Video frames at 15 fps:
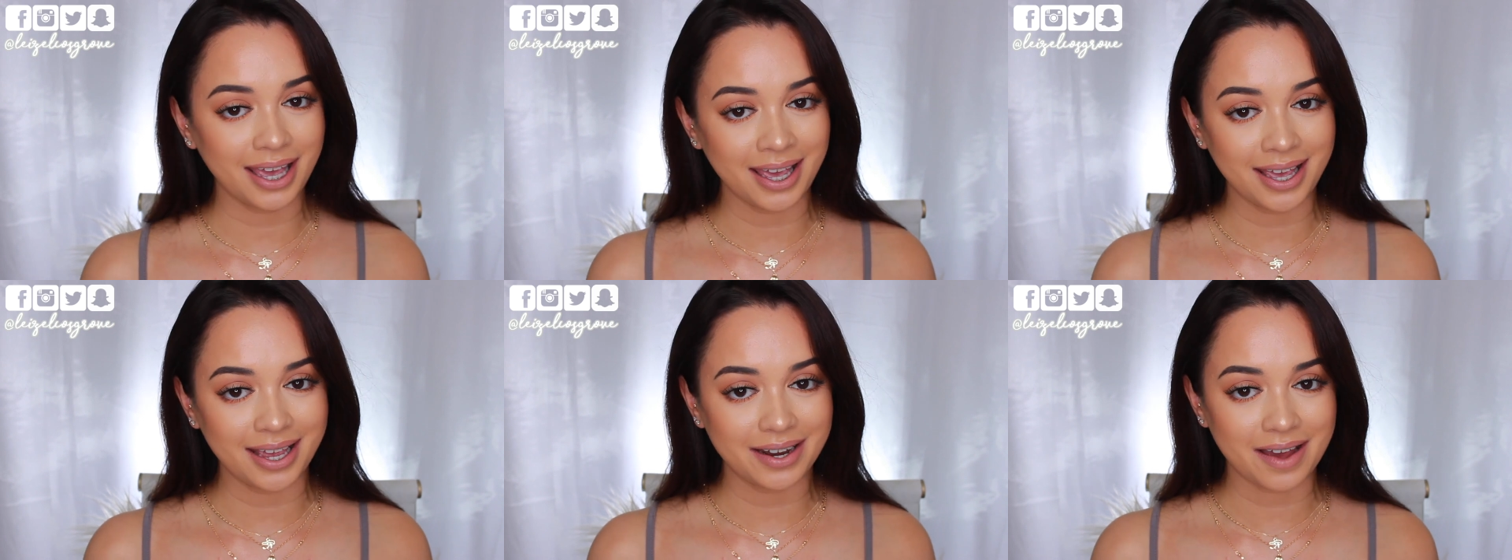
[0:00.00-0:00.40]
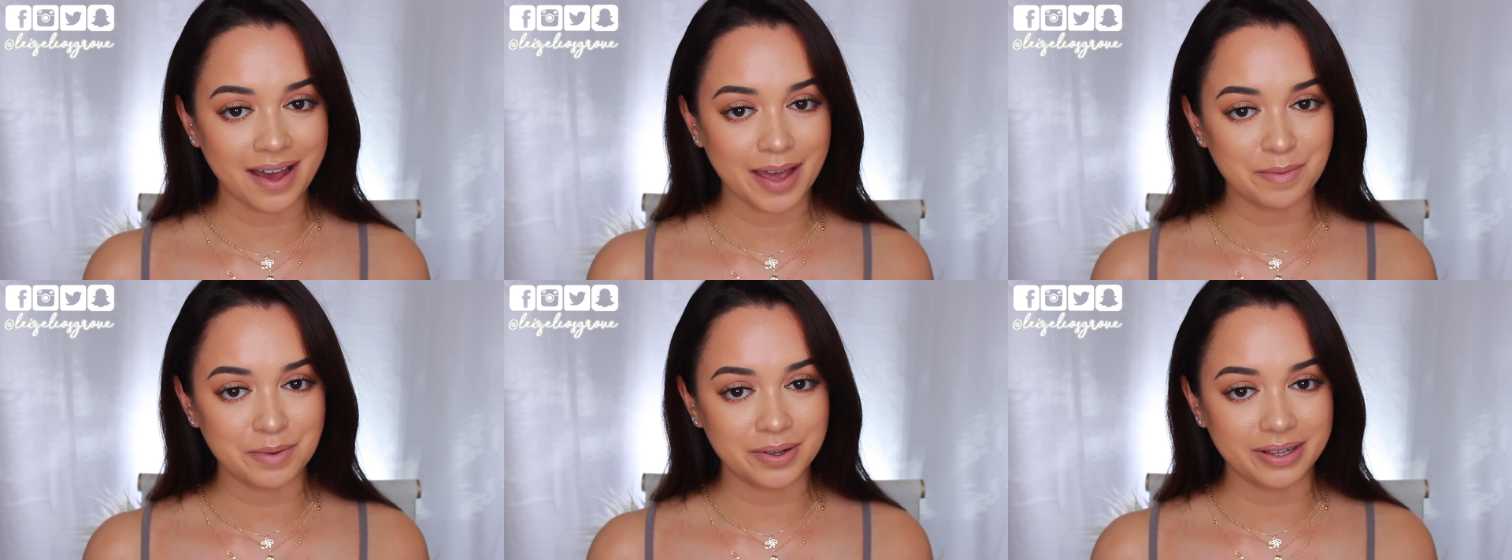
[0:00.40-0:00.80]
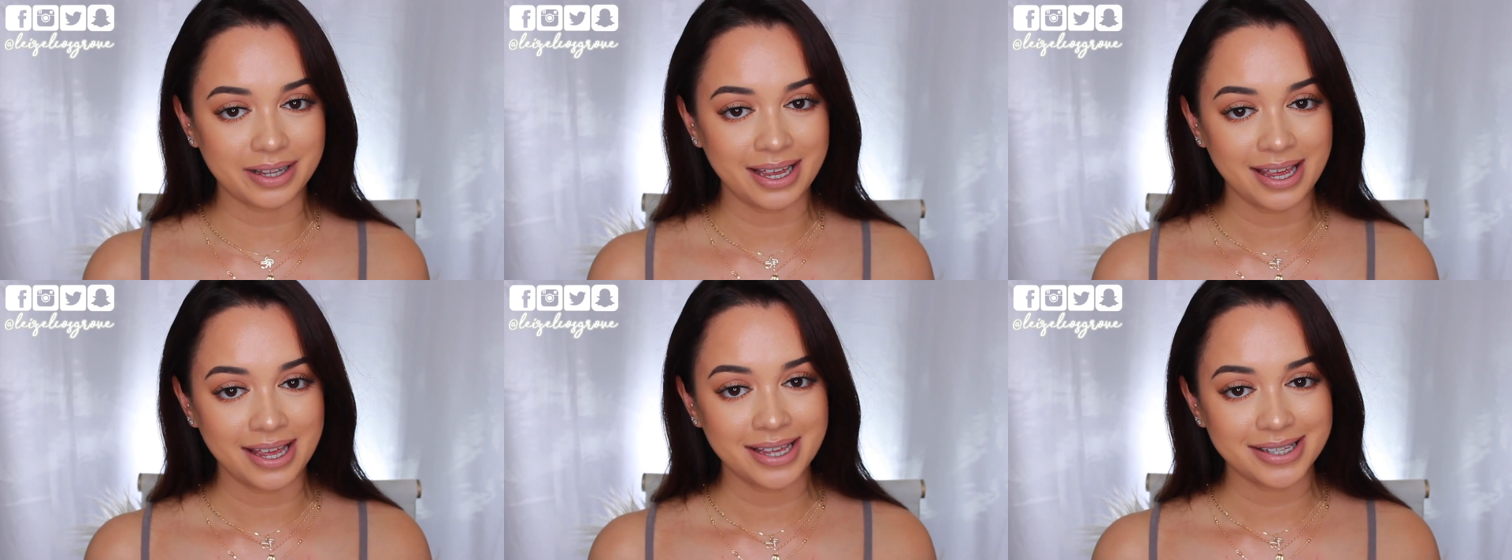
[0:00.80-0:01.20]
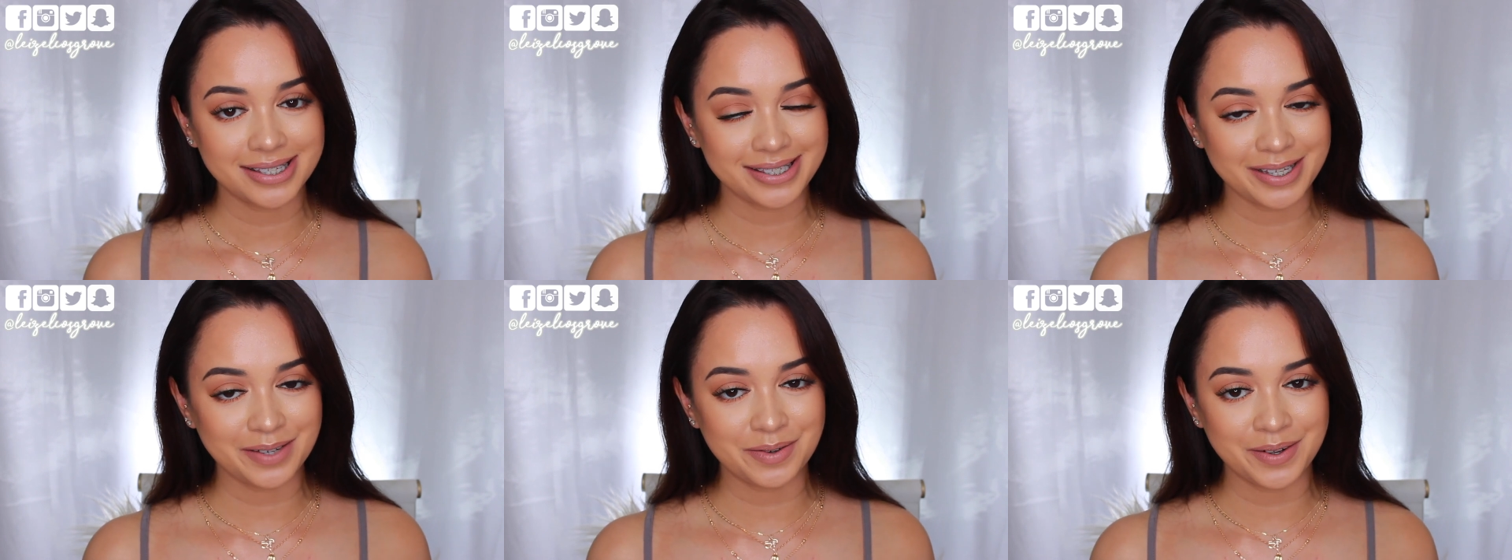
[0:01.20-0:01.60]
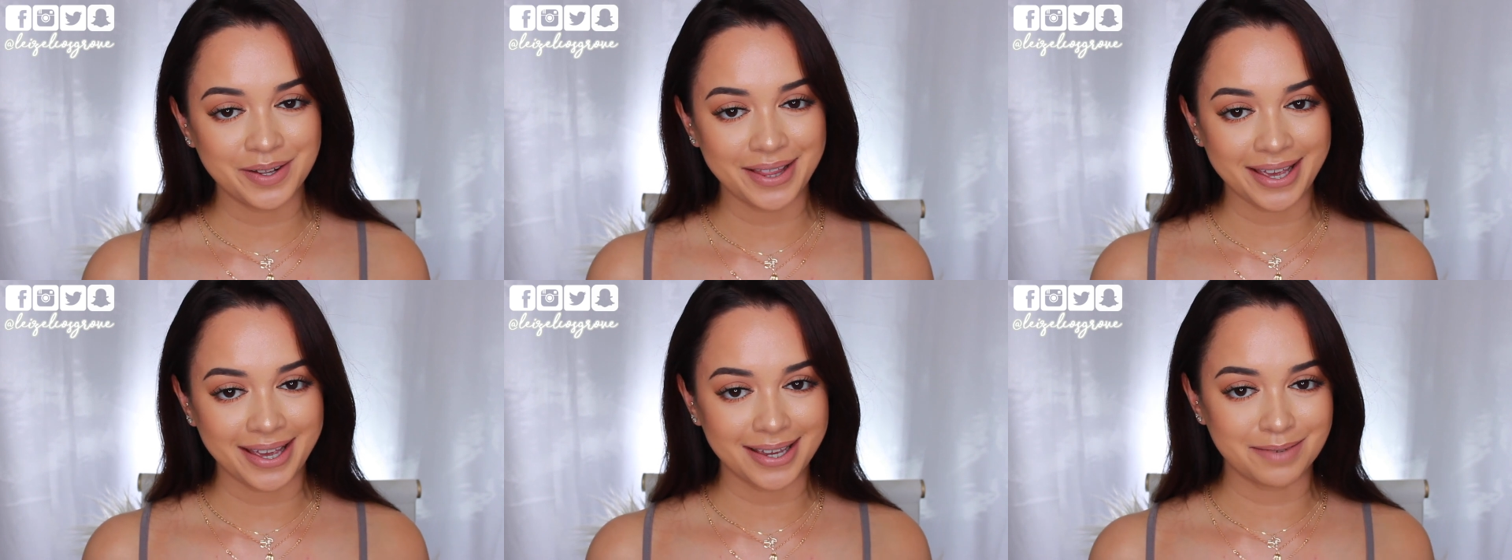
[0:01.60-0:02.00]
and I will see you
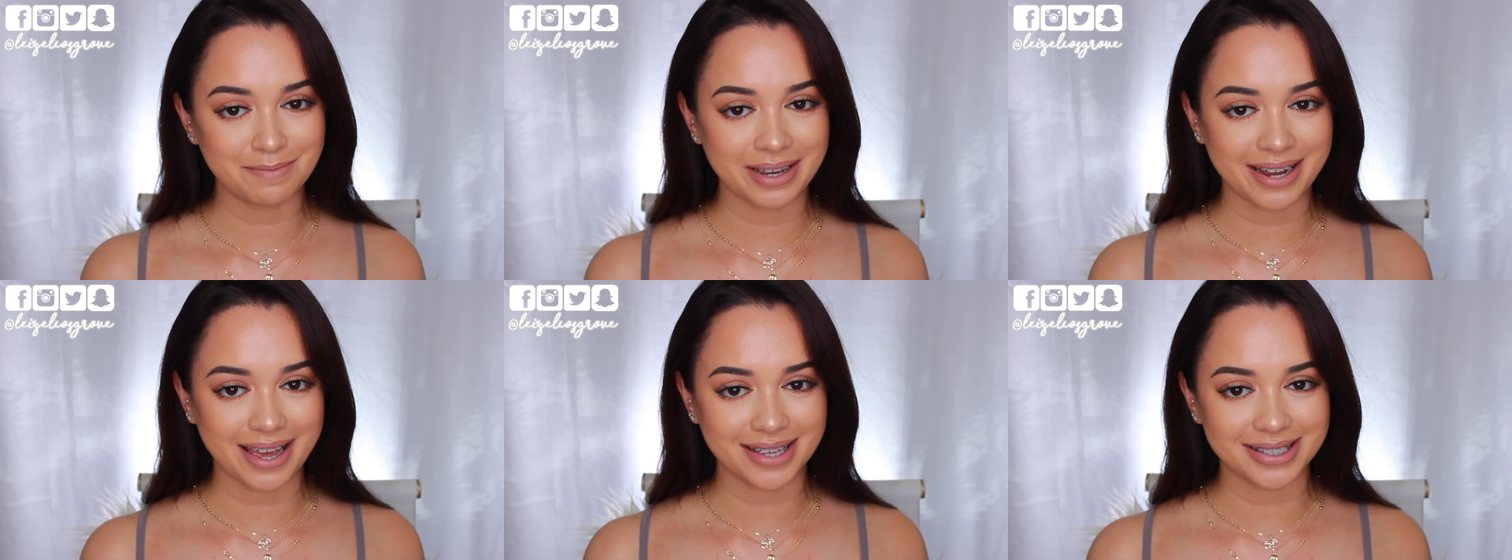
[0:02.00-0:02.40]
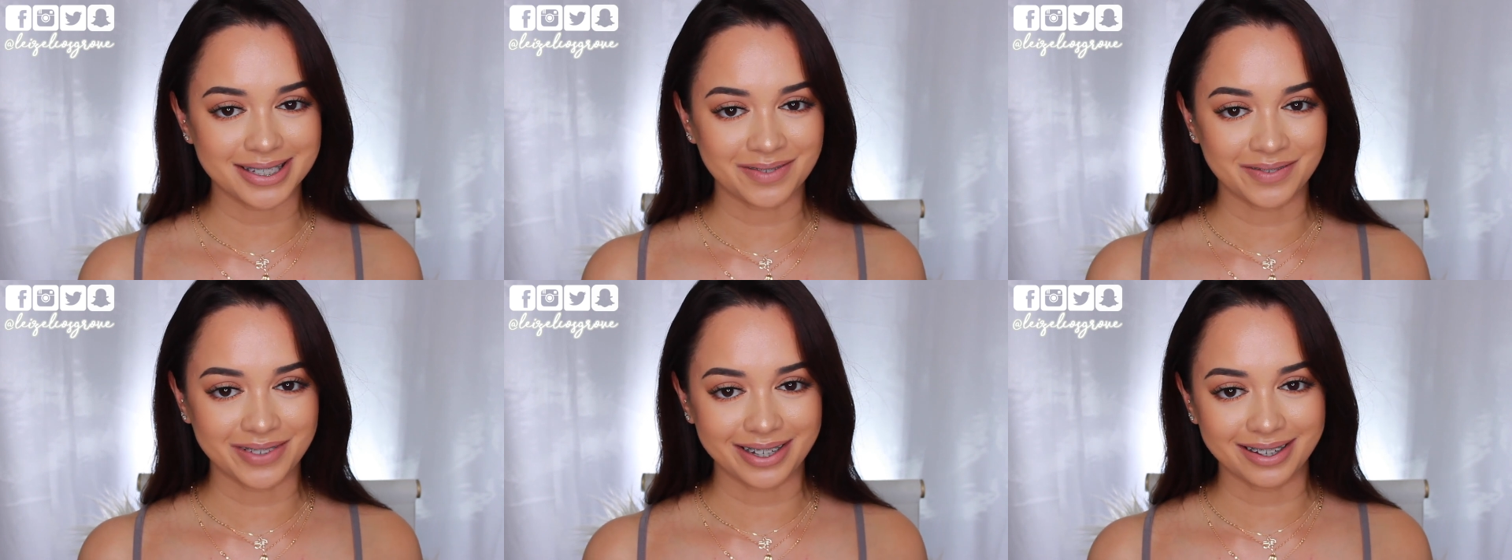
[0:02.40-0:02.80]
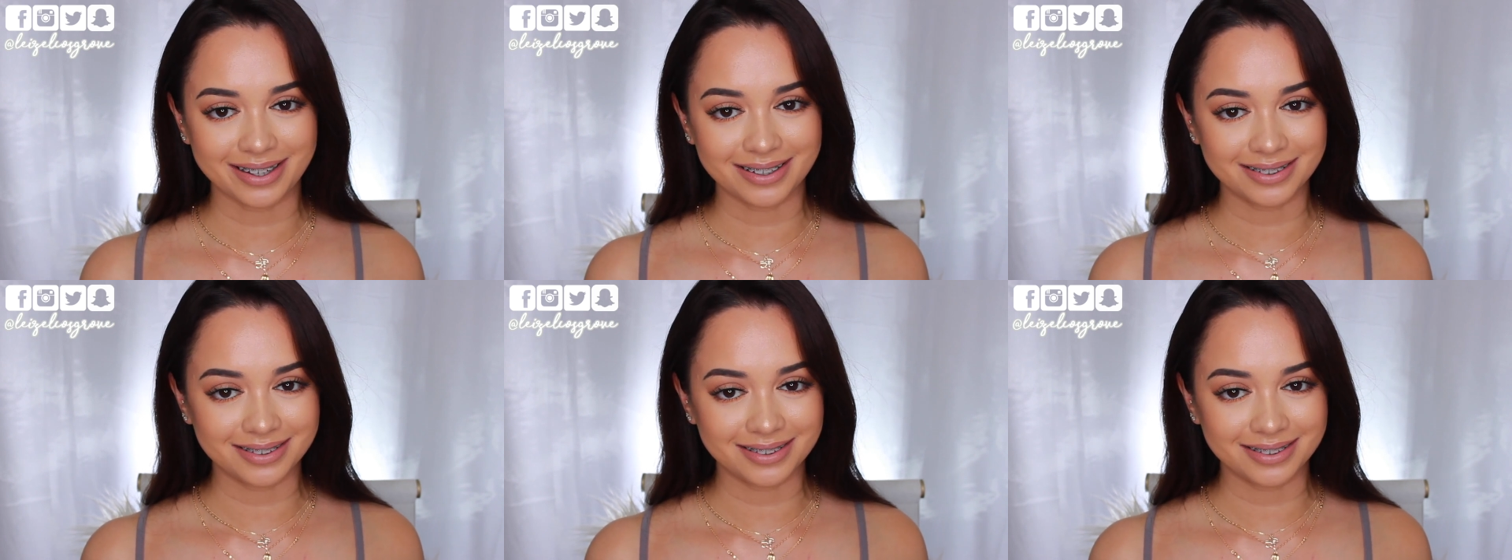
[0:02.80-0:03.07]
all in my next video.